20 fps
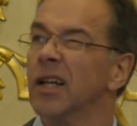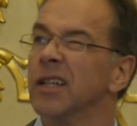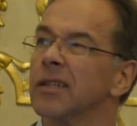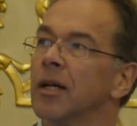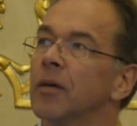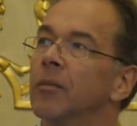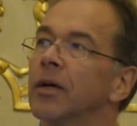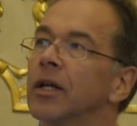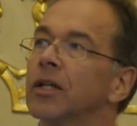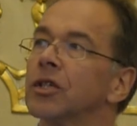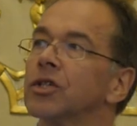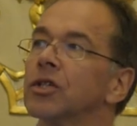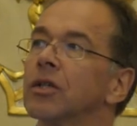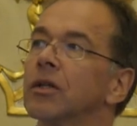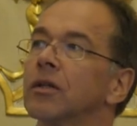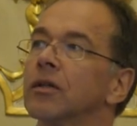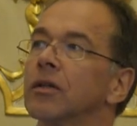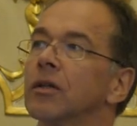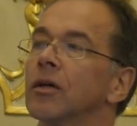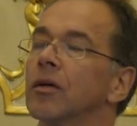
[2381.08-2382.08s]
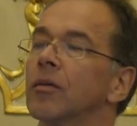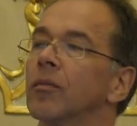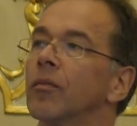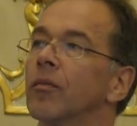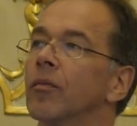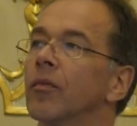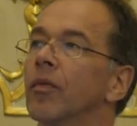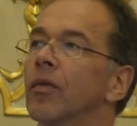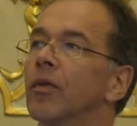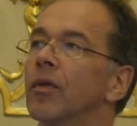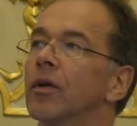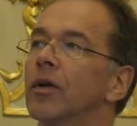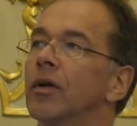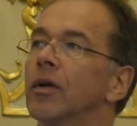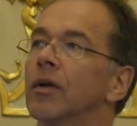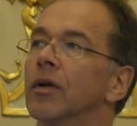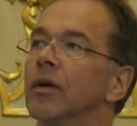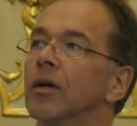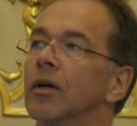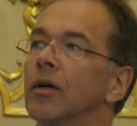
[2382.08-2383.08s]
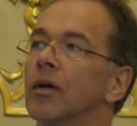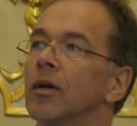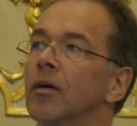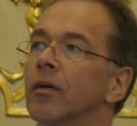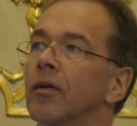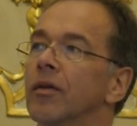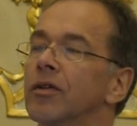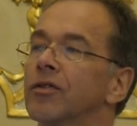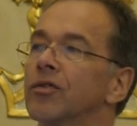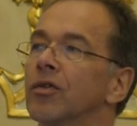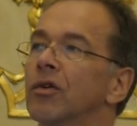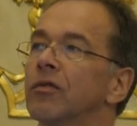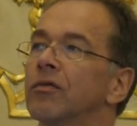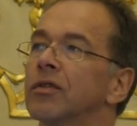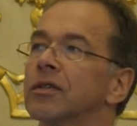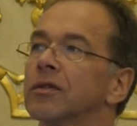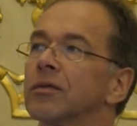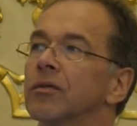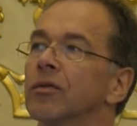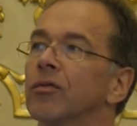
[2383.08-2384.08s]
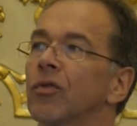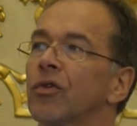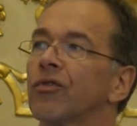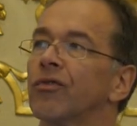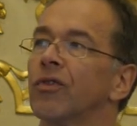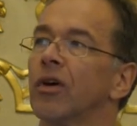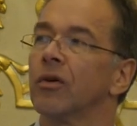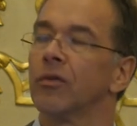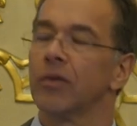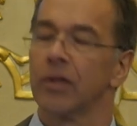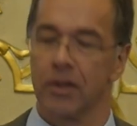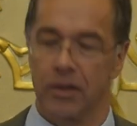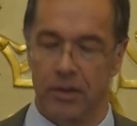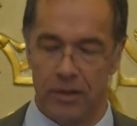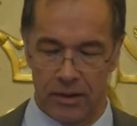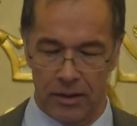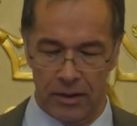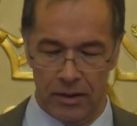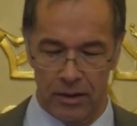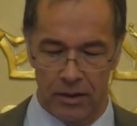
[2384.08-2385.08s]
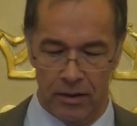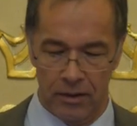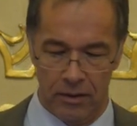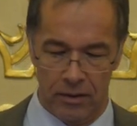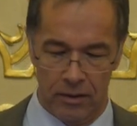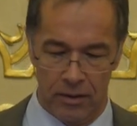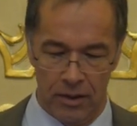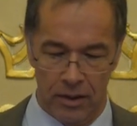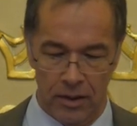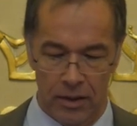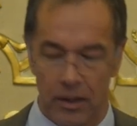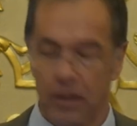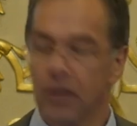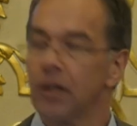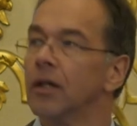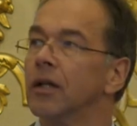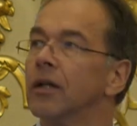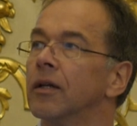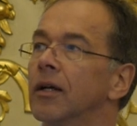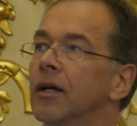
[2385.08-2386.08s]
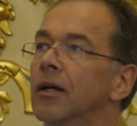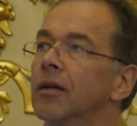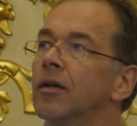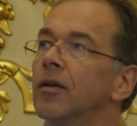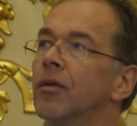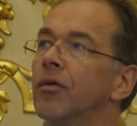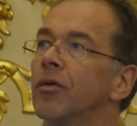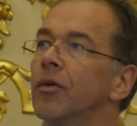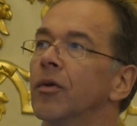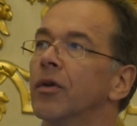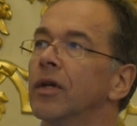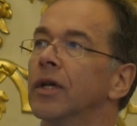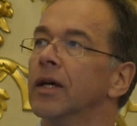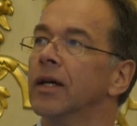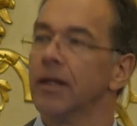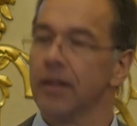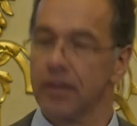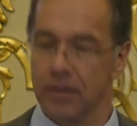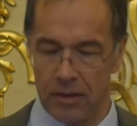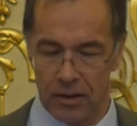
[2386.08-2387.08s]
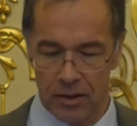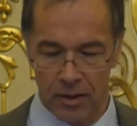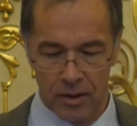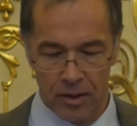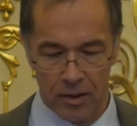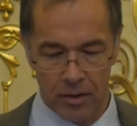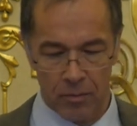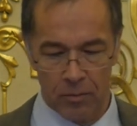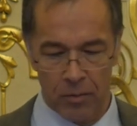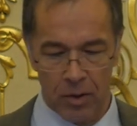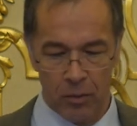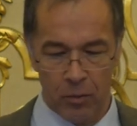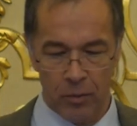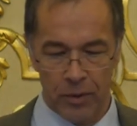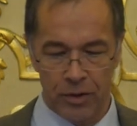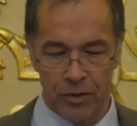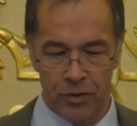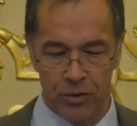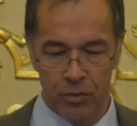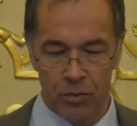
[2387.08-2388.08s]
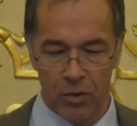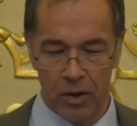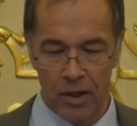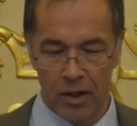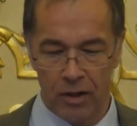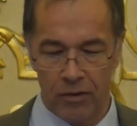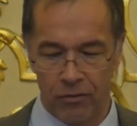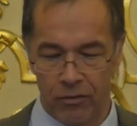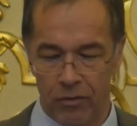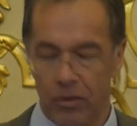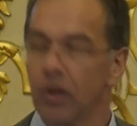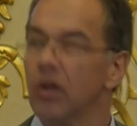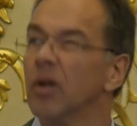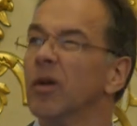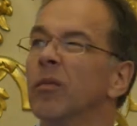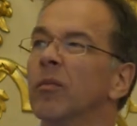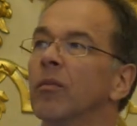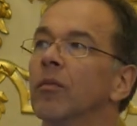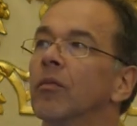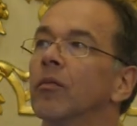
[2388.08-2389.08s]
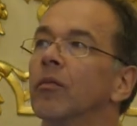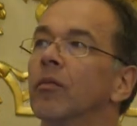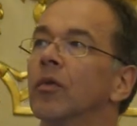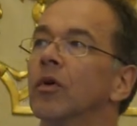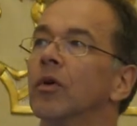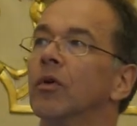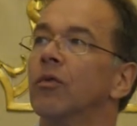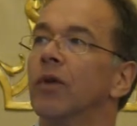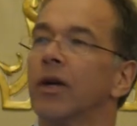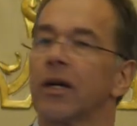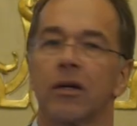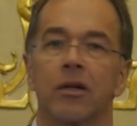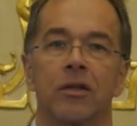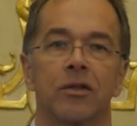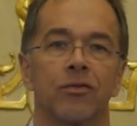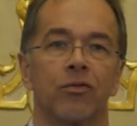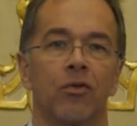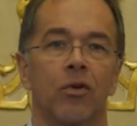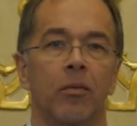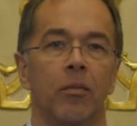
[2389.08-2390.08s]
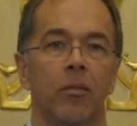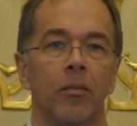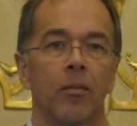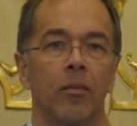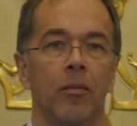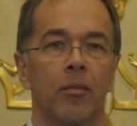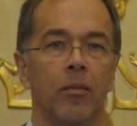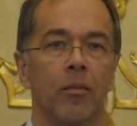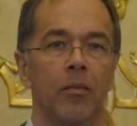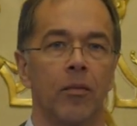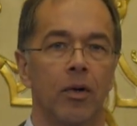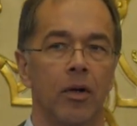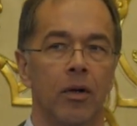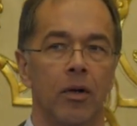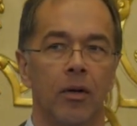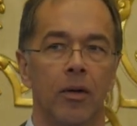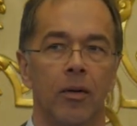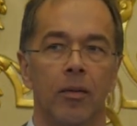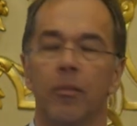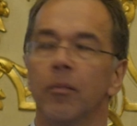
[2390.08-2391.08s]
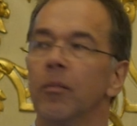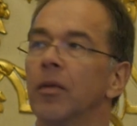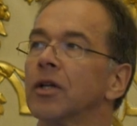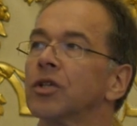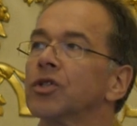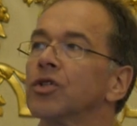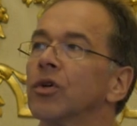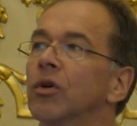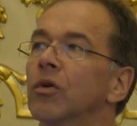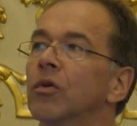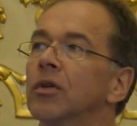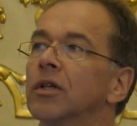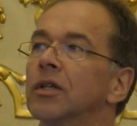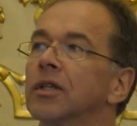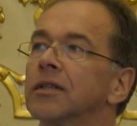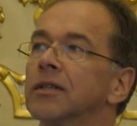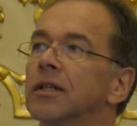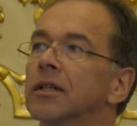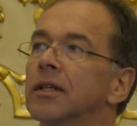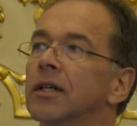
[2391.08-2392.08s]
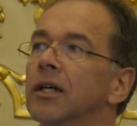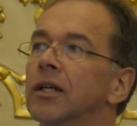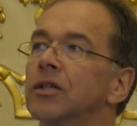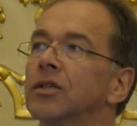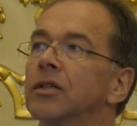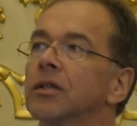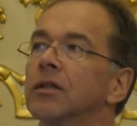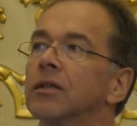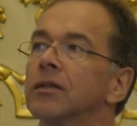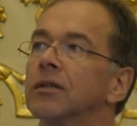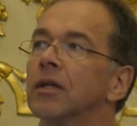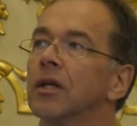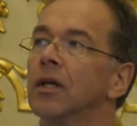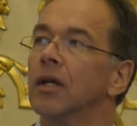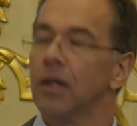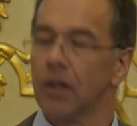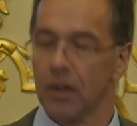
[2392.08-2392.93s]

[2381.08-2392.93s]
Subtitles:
As I mentioned, the service was founded in 1938, but we do have records from much older dissertations,